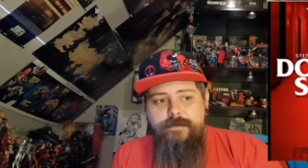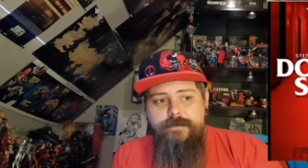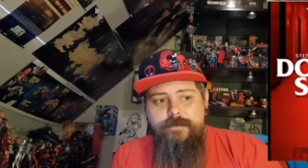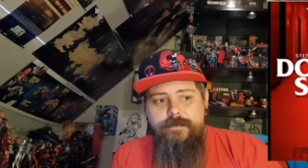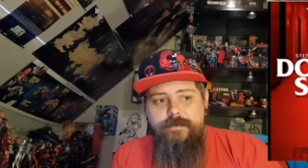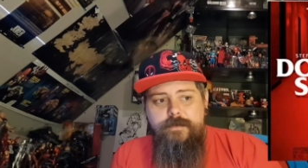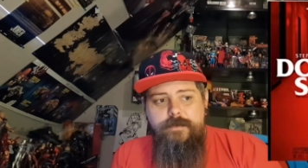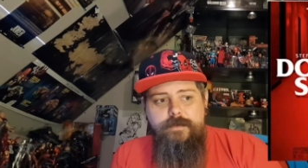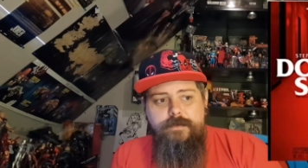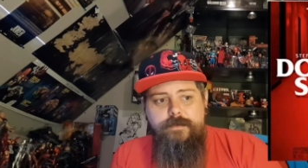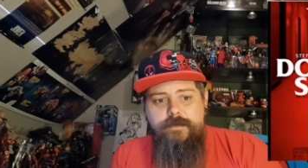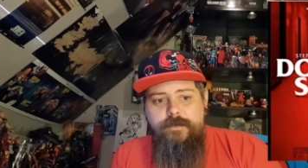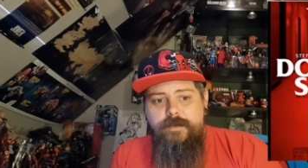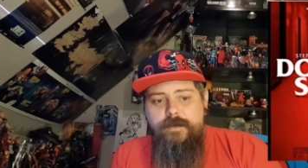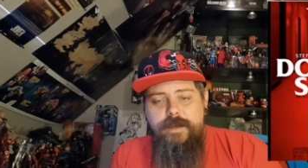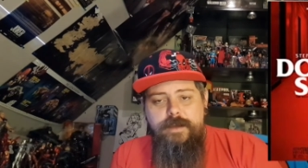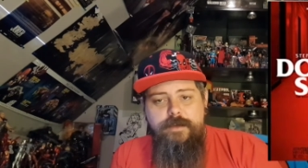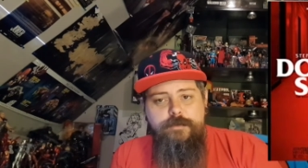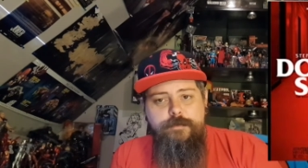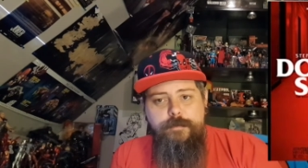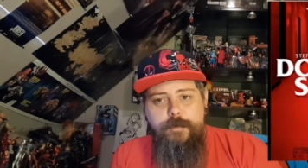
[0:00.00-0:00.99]
that
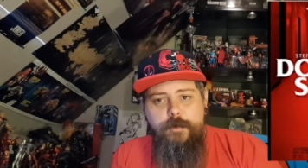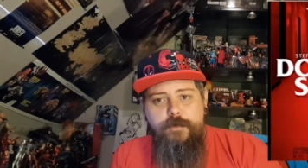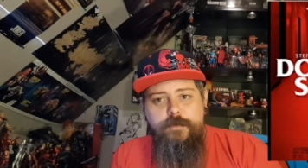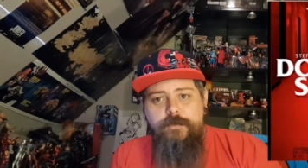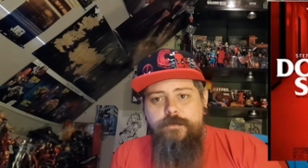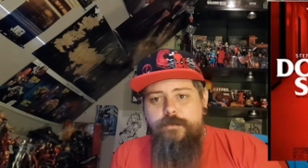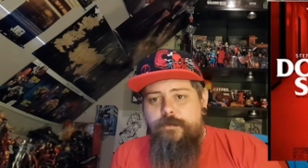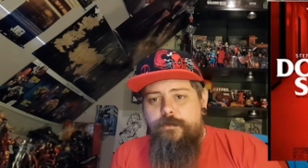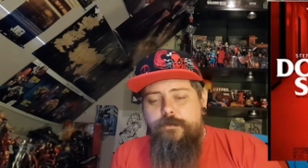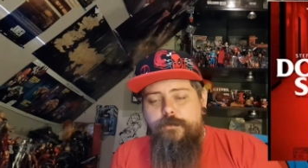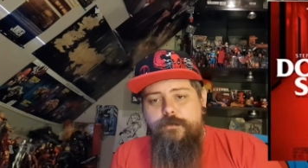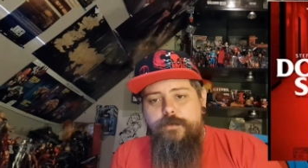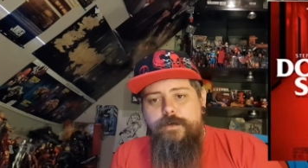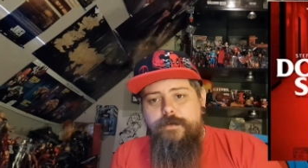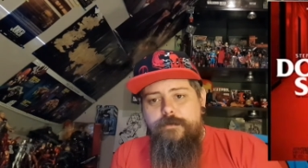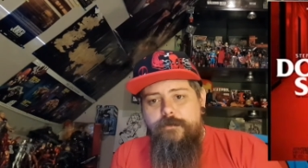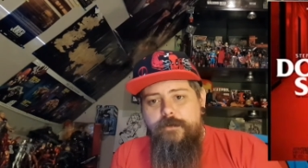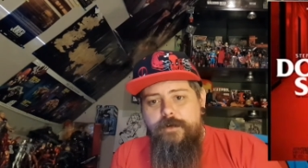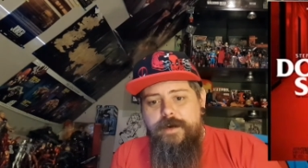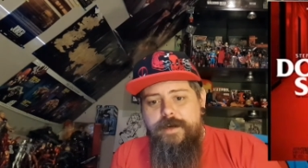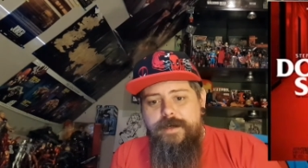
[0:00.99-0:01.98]
his books to
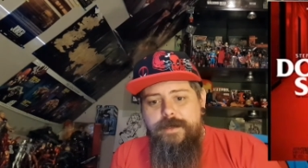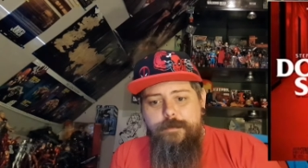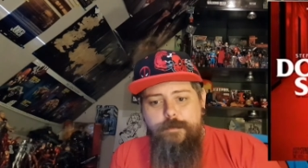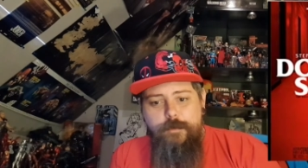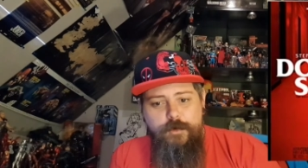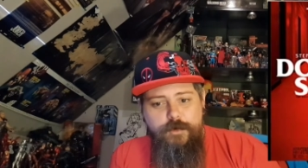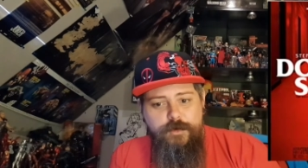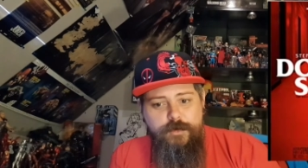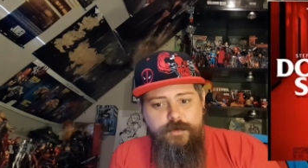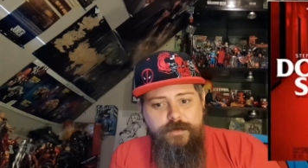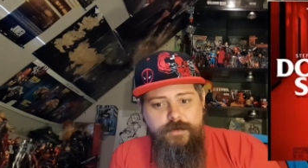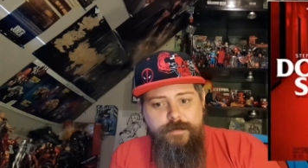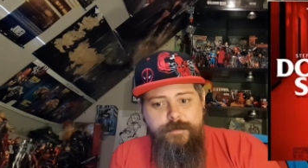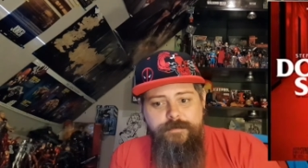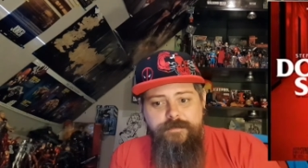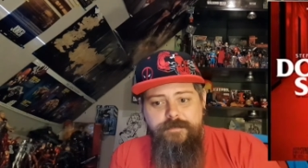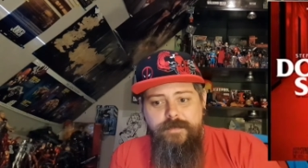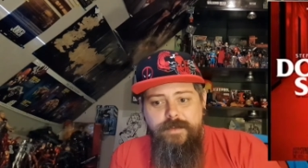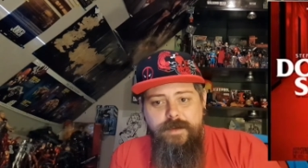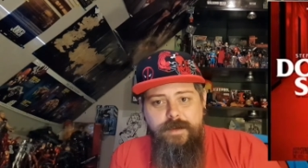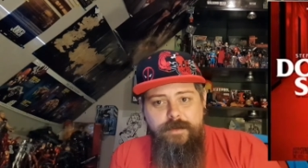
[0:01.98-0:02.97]
screen really work,
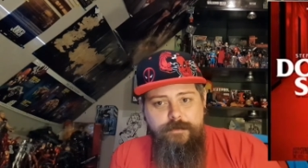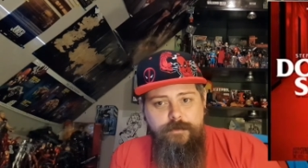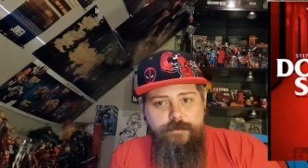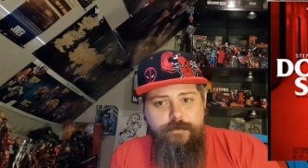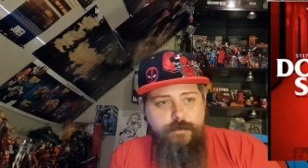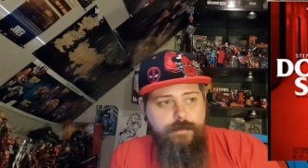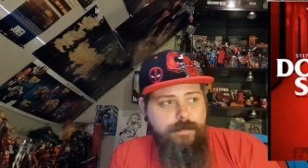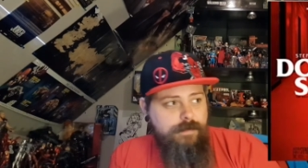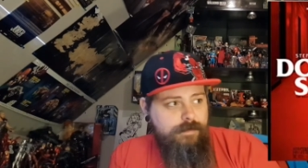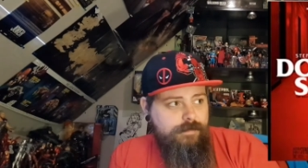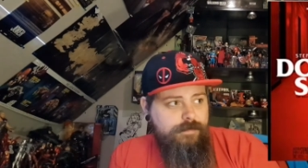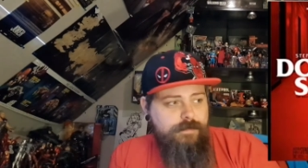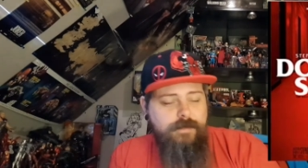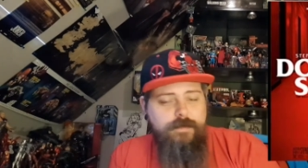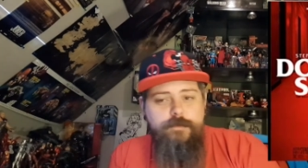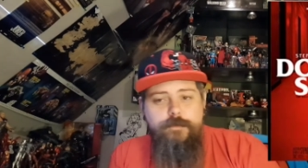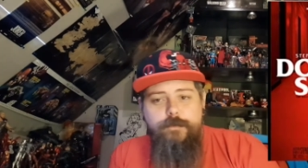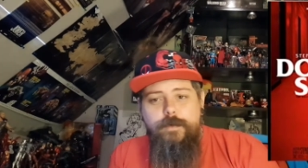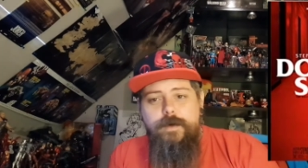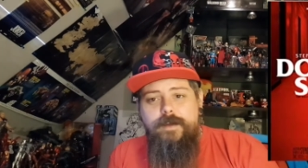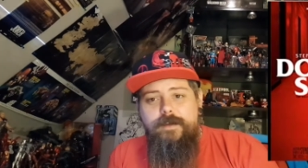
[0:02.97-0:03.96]
and to do it
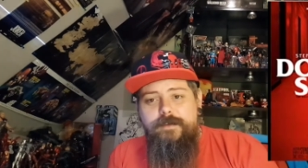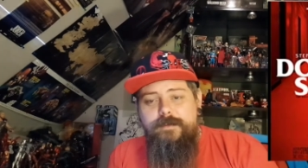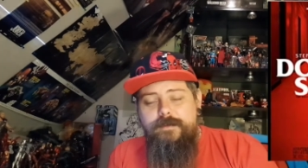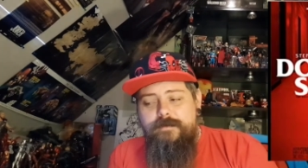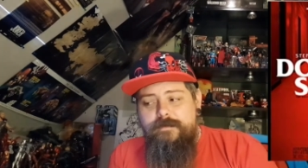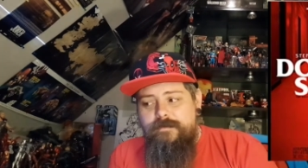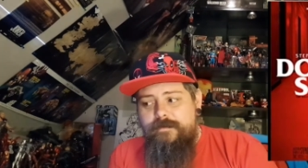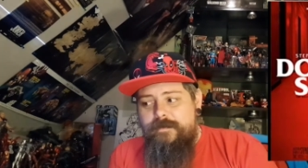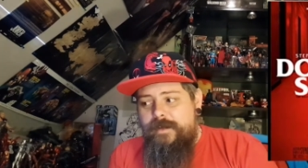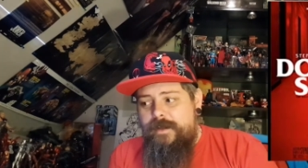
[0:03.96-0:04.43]
this well